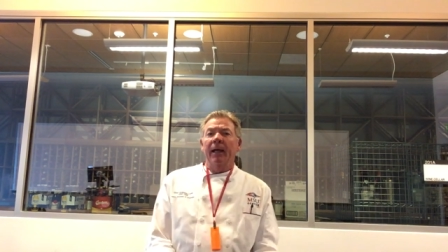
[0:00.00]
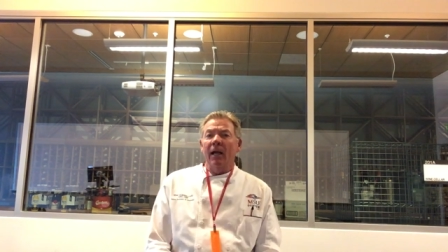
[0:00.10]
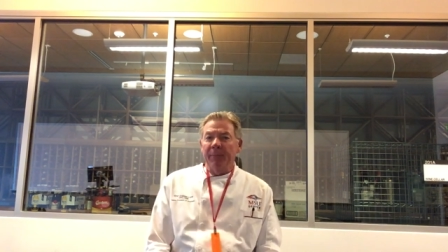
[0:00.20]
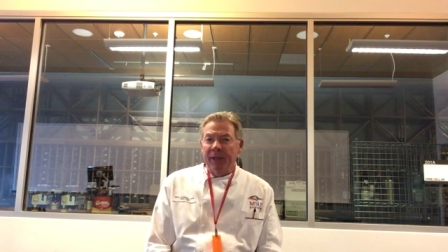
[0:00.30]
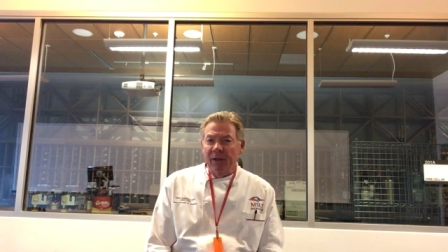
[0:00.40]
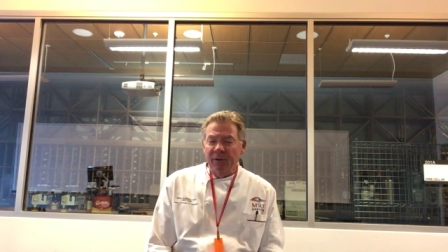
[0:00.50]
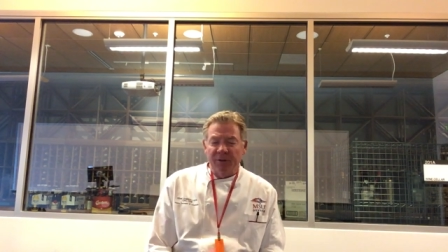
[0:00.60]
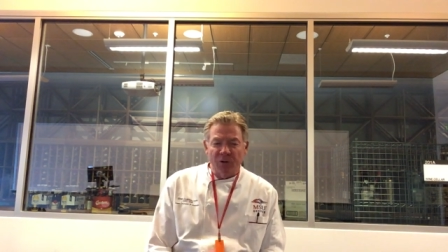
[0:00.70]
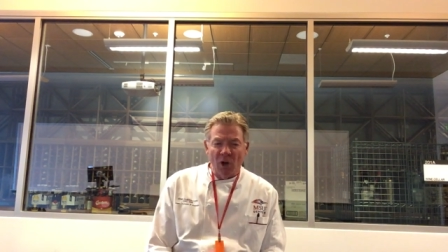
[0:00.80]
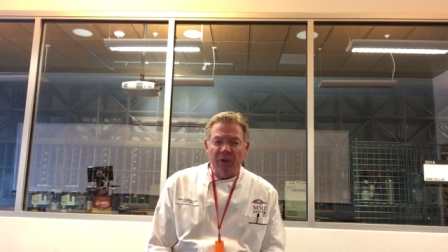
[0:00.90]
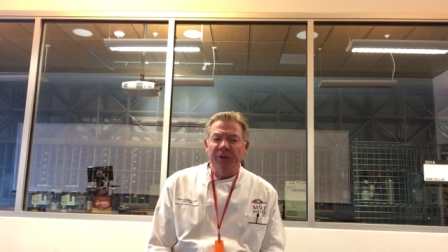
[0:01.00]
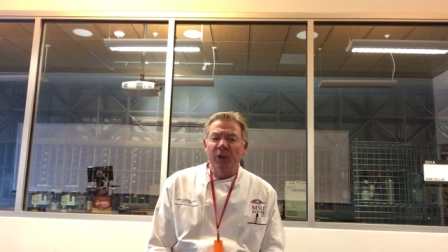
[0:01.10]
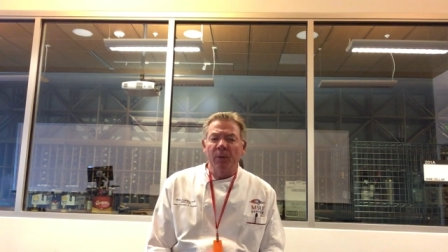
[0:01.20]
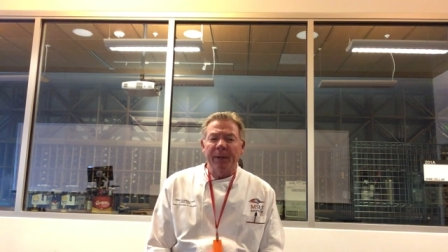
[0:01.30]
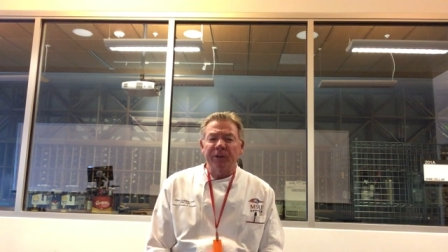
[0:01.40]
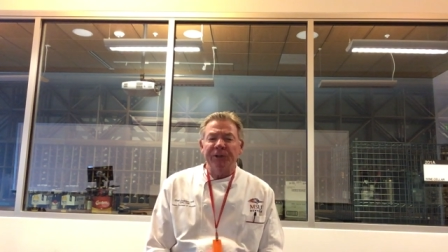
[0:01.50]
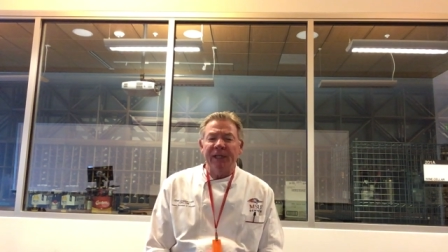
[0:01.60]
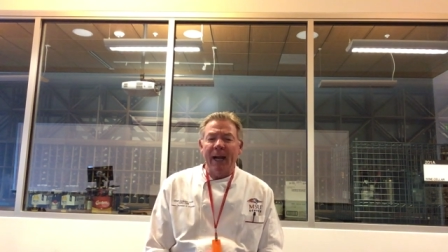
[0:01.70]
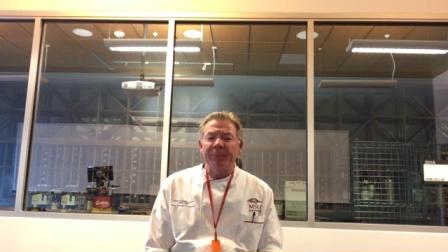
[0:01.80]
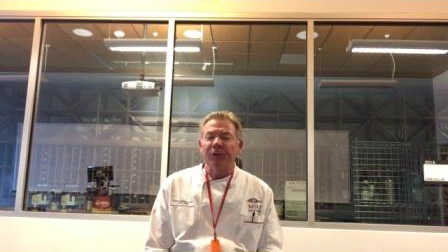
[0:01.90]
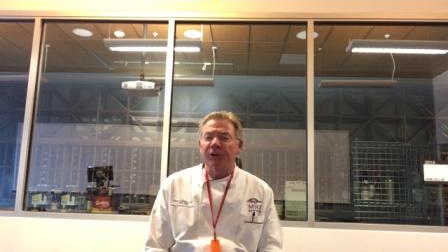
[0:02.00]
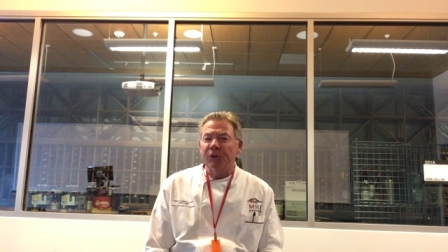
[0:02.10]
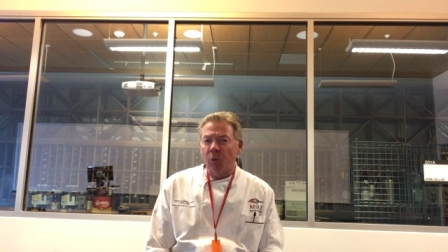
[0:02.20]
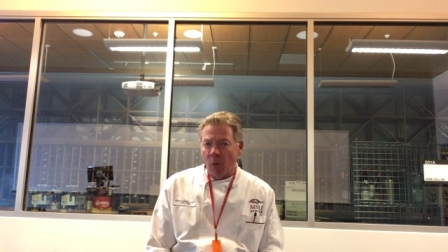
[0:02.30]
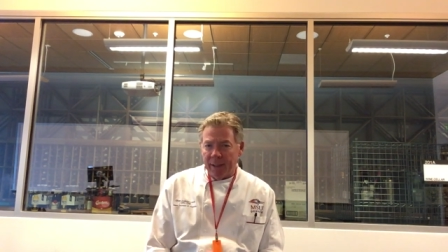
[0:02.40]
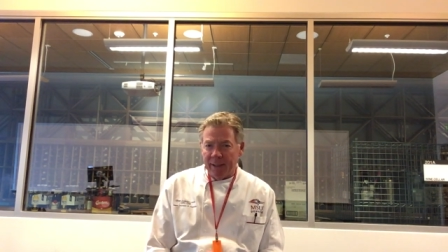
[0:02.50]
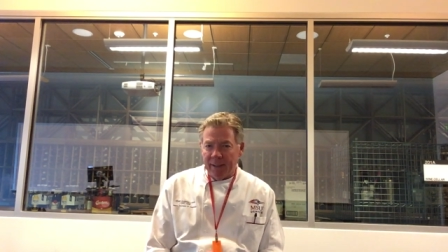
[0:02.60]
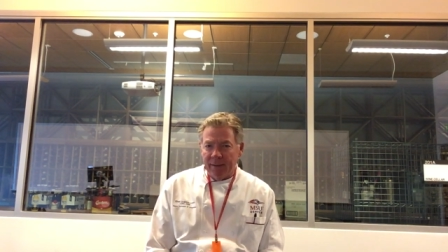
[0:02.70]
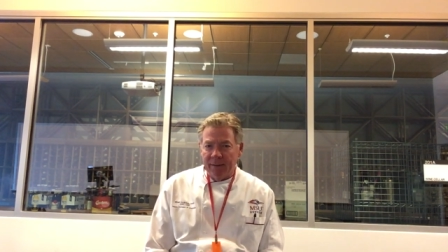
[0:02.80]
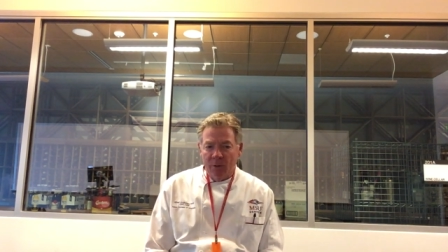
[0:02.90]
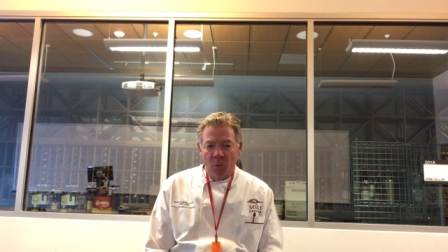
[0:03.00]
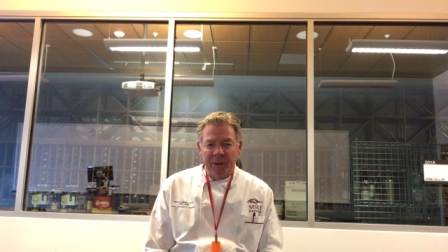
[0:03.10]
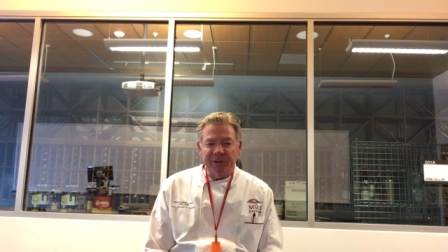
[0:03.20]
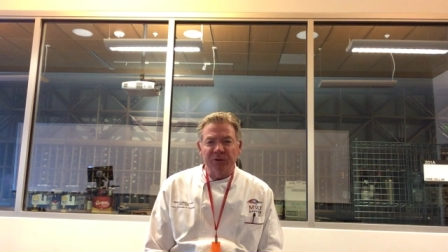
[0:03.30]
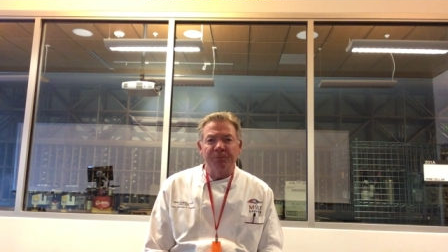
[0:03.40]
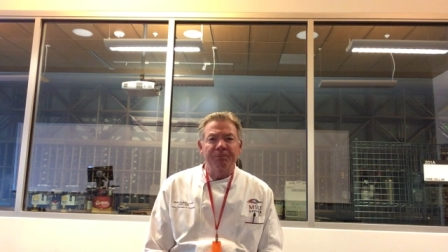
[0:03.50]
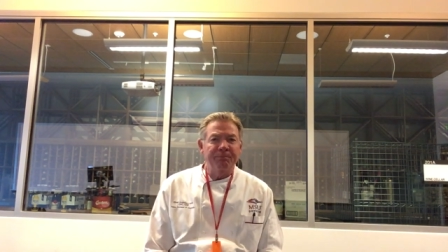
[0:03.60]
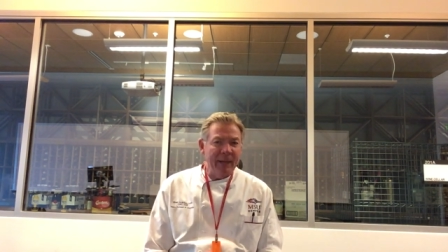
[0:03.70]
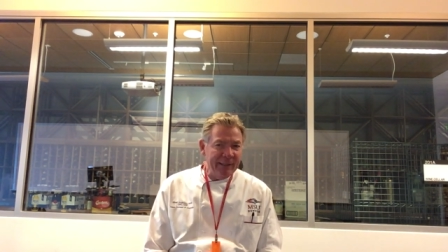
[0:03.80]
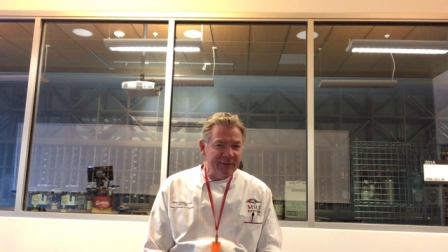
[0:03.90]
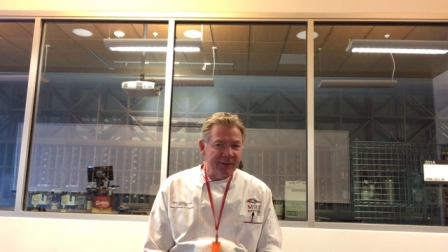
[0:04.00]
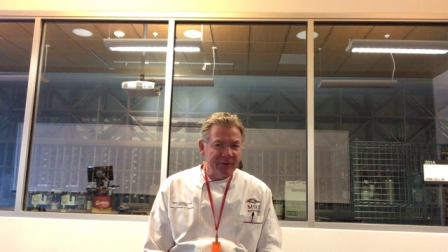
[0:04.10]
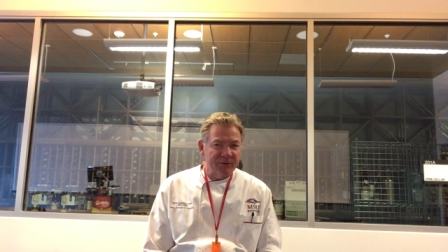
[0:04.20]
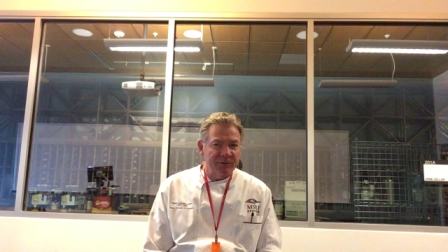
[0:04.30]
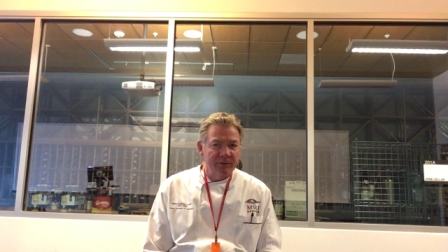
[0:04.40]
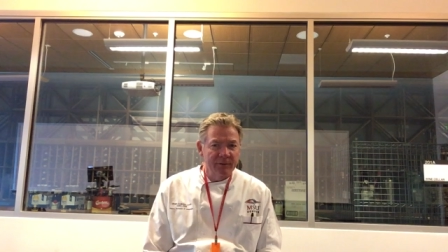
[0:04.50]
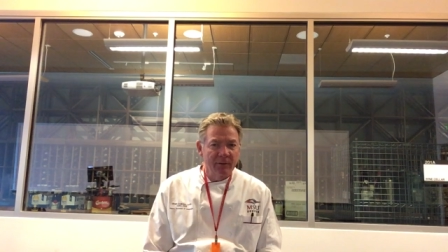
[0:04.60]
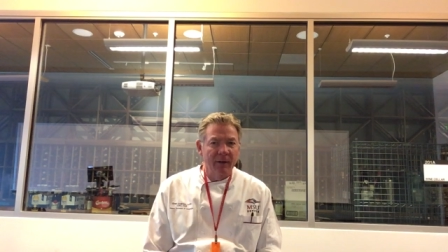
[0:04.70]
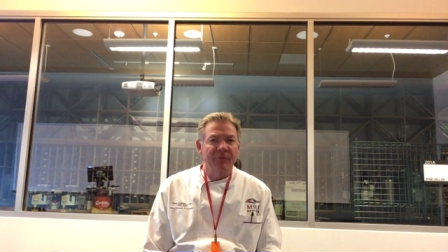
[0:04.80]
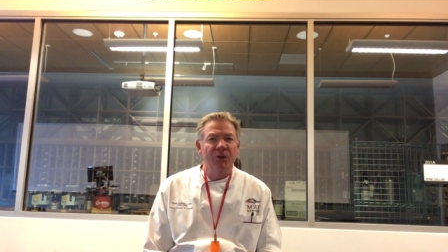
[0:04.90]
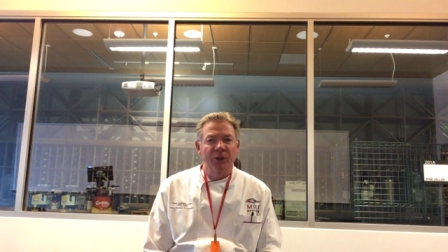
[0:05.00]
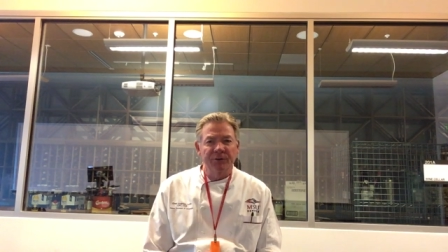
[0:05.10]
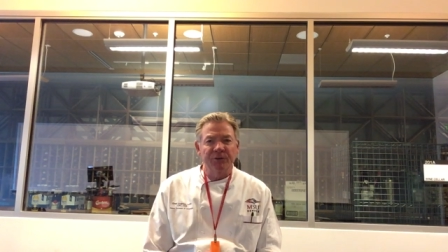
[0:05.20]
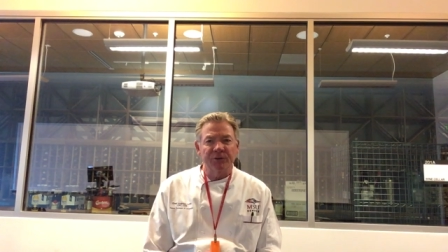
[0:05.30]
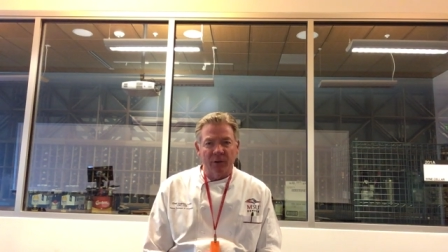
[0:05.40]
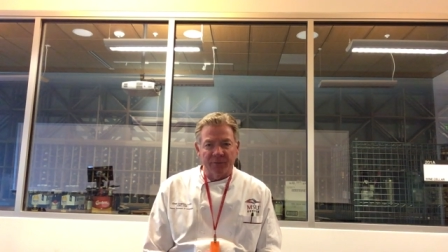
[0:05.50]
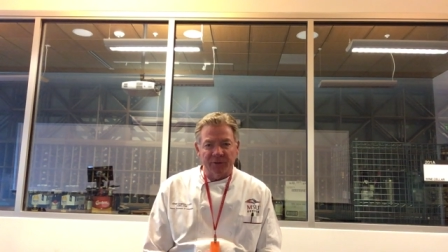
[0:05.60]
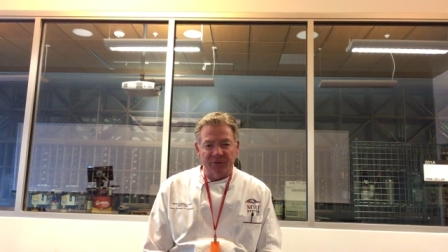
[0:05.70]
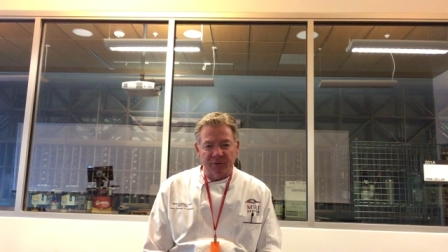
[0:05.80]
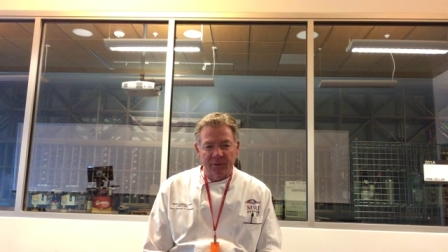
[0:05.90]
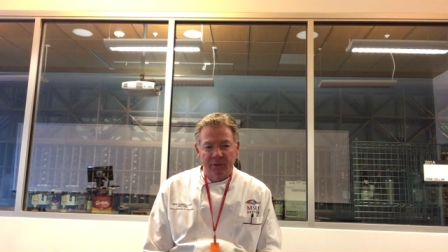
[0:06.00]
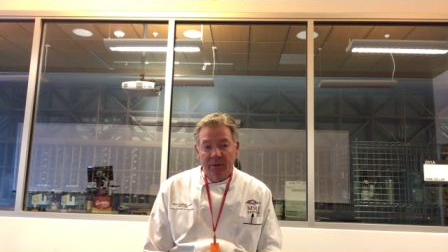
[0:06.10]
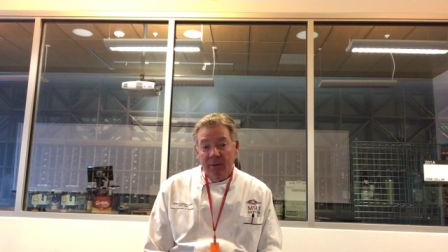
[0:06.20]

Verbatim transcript: And I'm here to talk to you about Chapter 20, which is Basics of Good Service.